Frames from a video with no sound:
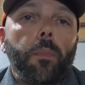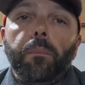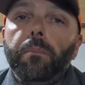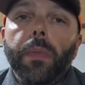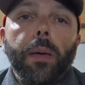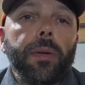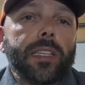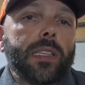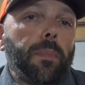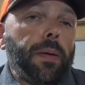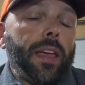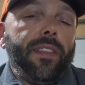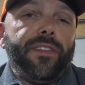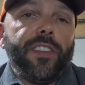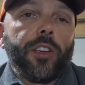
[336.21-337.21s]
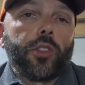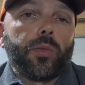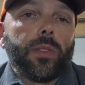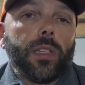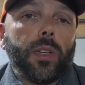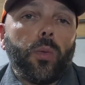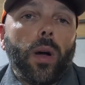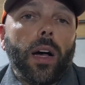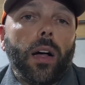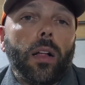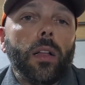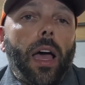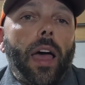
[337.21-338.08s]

Mimics a bait fish really well.